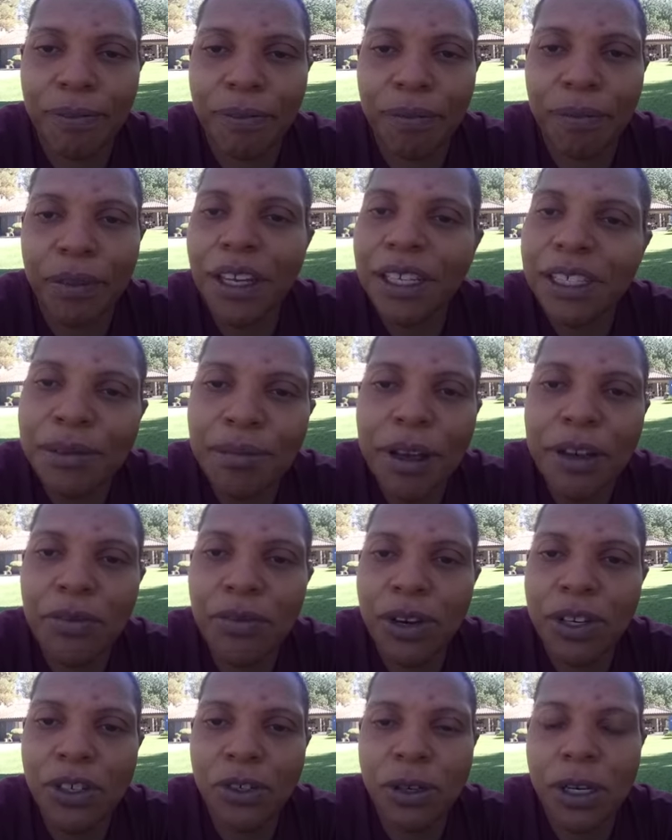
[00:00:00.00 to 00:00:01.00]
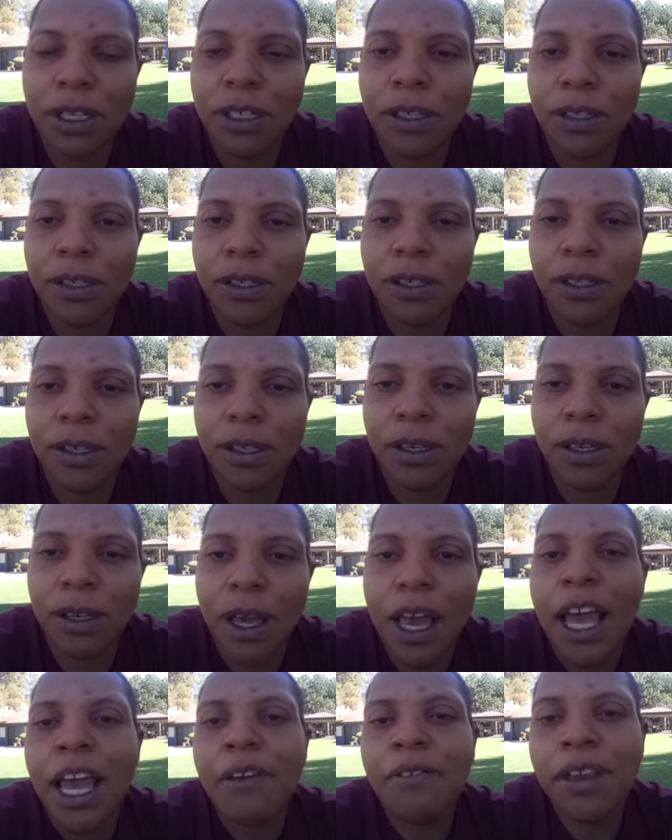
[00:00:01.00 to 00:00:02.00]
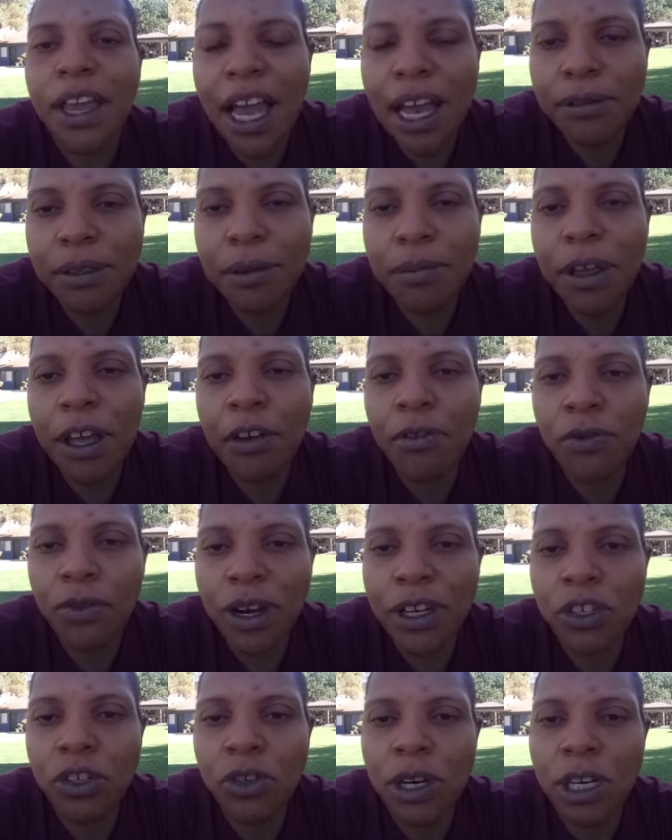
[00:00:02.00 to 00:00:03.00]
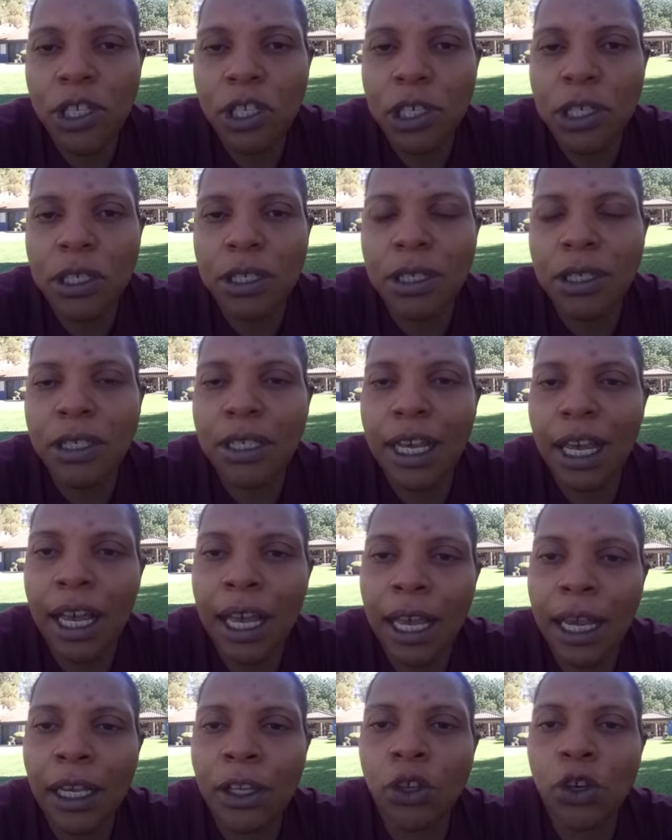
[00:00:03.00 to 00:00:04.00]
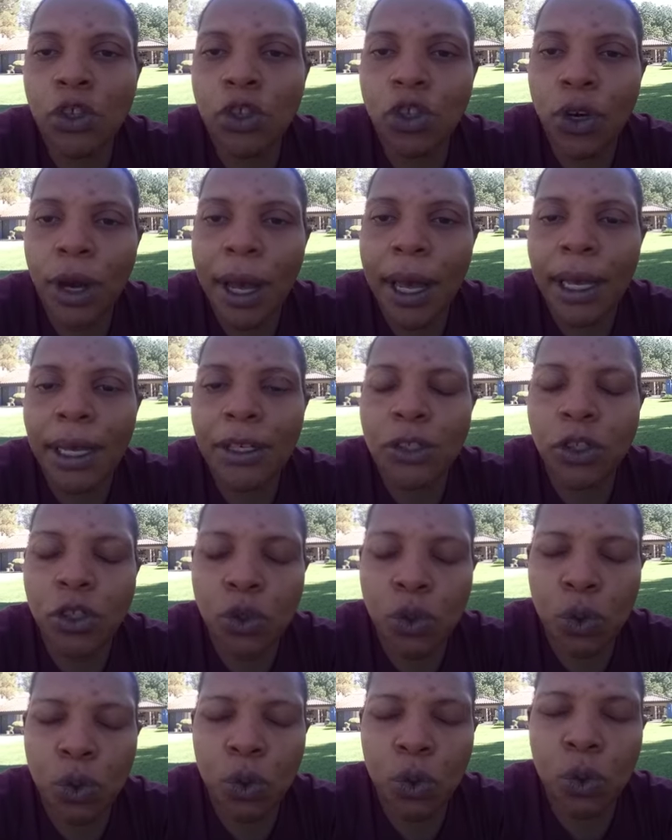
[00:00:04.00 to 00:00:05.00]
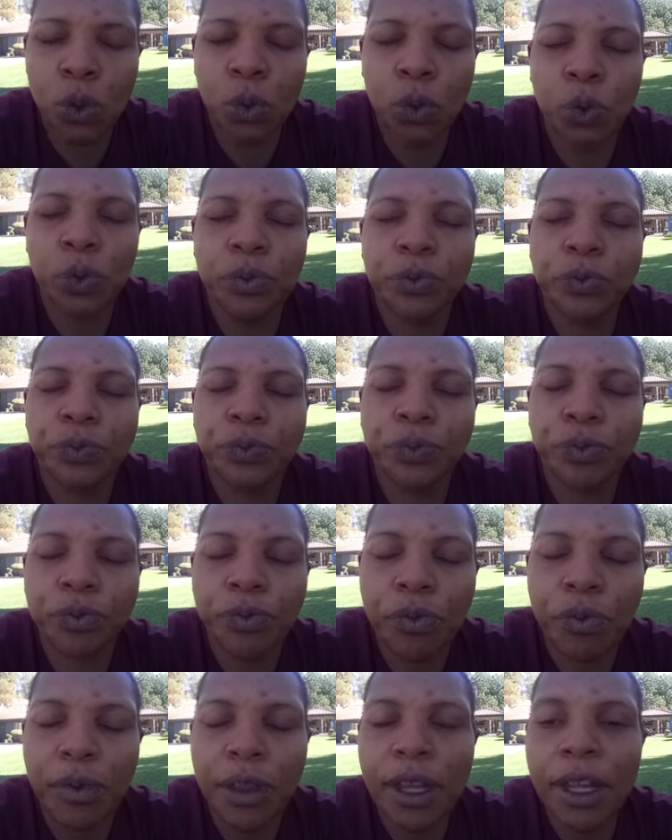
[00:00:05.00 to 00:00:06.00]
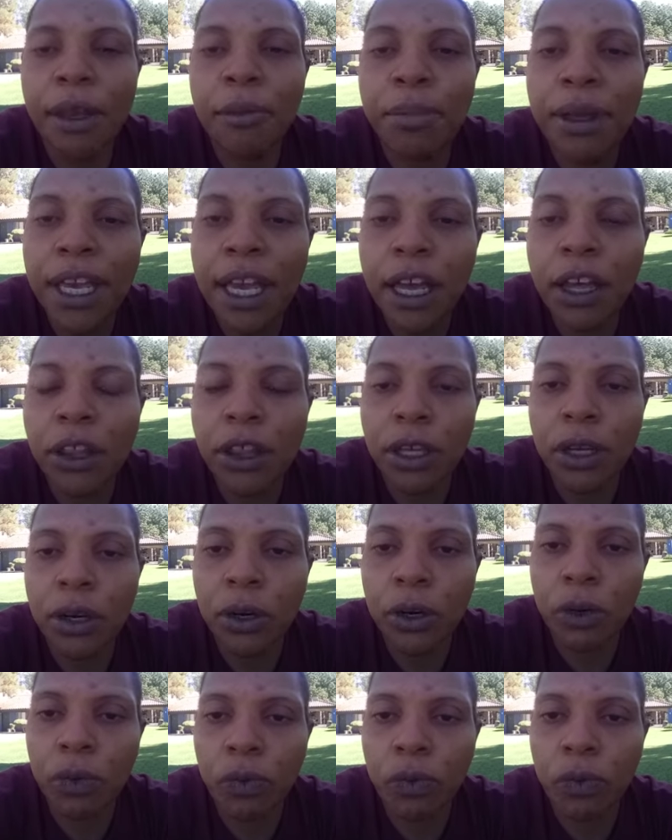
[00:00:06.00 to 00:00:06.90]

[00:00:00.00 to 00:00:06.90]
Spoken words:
That's my frustrations. If you have some health frustrations and you're trying to be healthier,